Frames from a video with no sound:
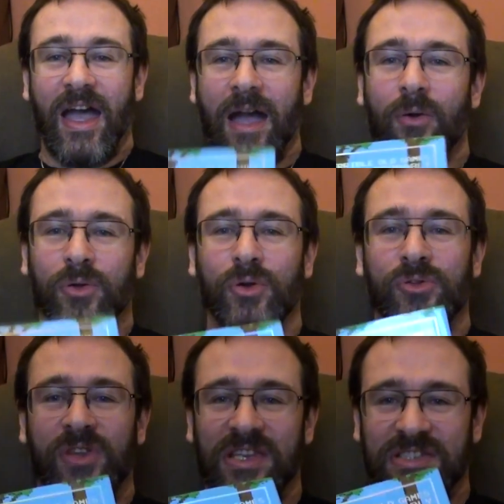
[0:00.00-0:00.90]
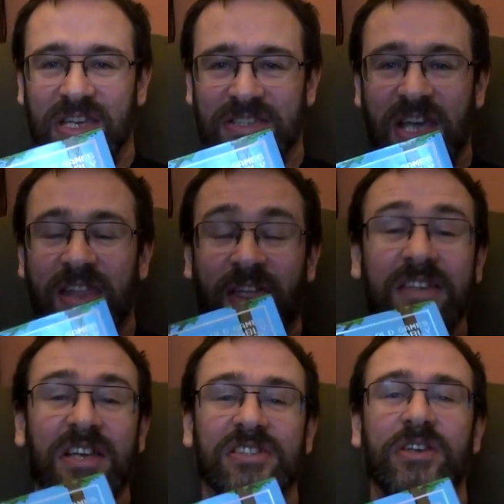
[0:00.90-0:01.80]
how good this is
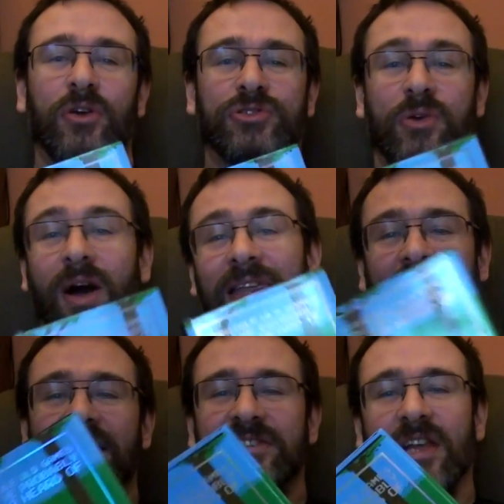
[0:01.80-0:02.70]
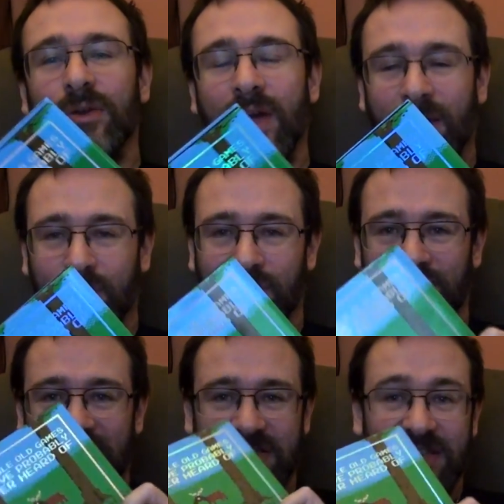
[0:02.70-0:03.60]
that's actually not true I can tell you how
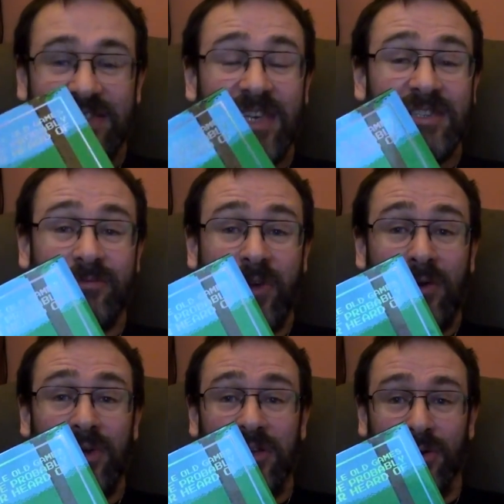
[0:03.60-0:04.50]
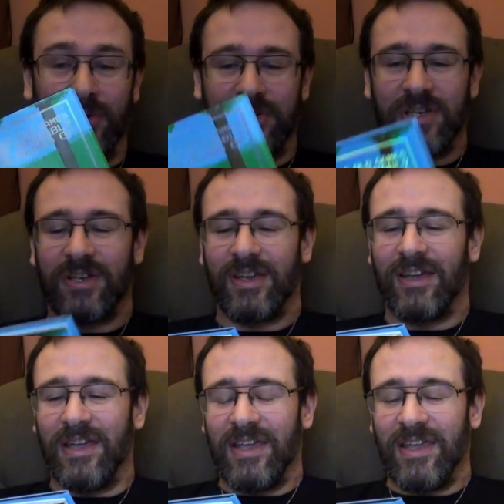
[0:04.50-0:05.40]
good this is it's very good
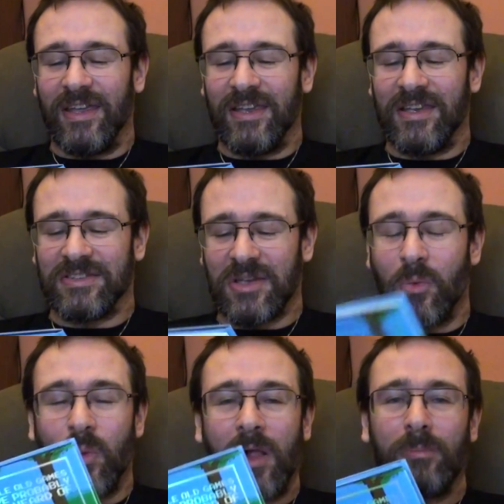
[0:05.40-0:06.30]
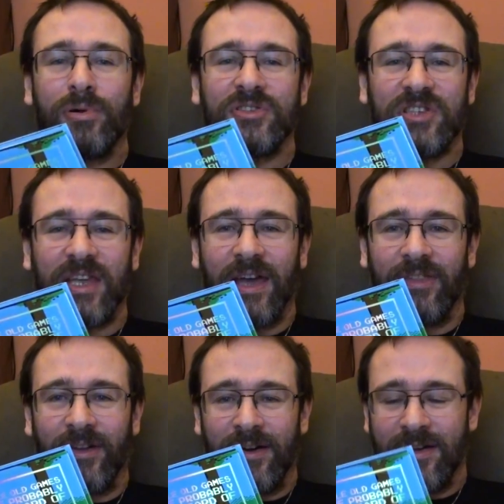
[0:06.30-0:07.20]
it is well put
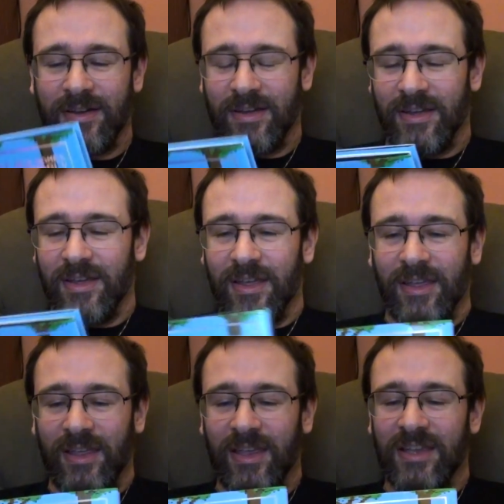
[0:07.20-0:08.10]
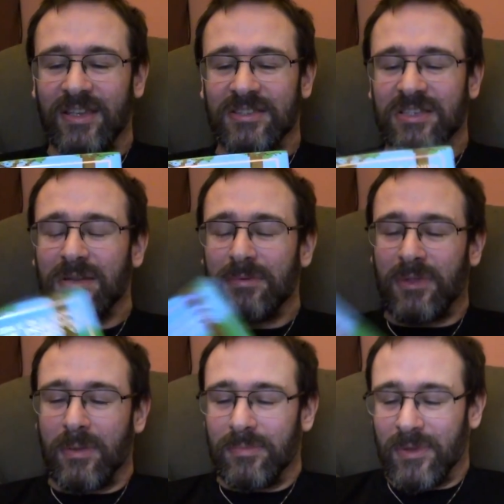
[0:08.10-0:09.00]
together it is
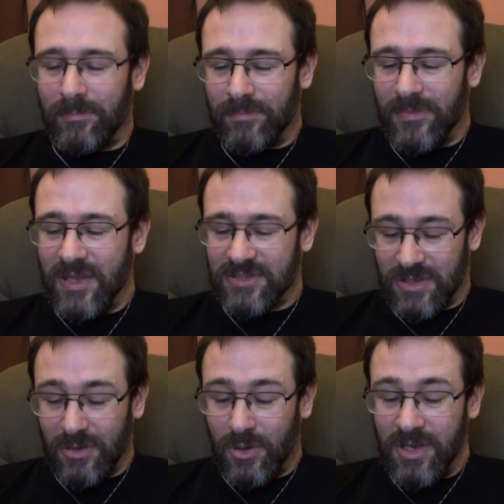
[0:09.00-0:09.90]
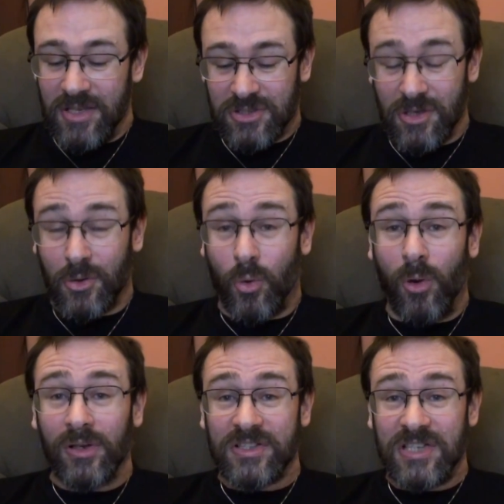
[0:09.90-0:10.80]
the the it's it's
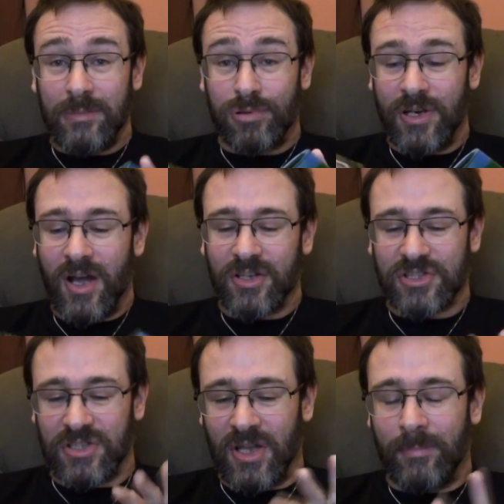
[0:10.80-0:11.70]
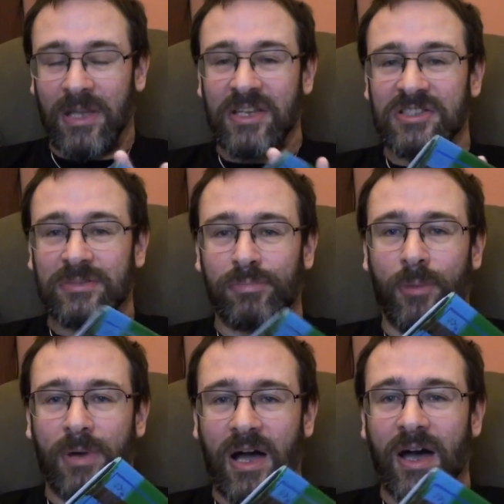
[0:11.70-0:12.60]
quality production I mean this is
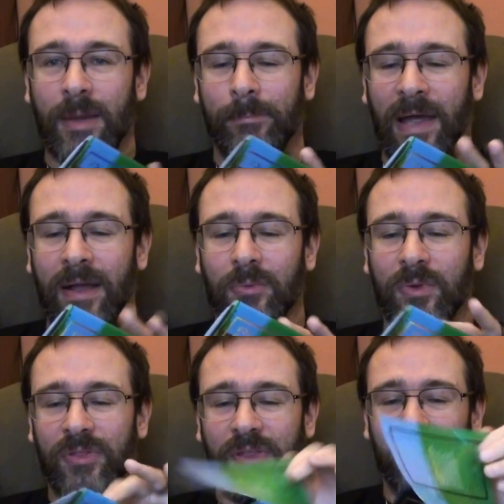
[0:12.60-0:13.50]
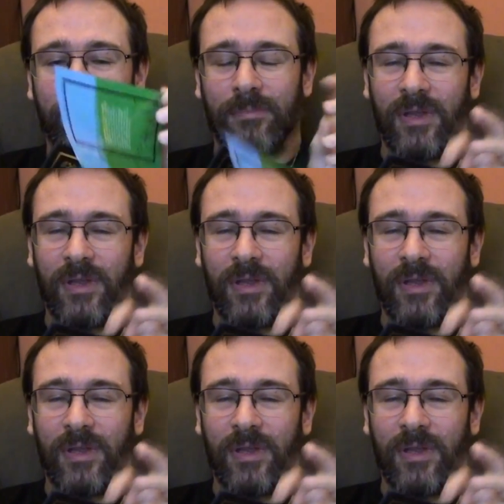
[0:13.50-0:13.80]
proper hardback with your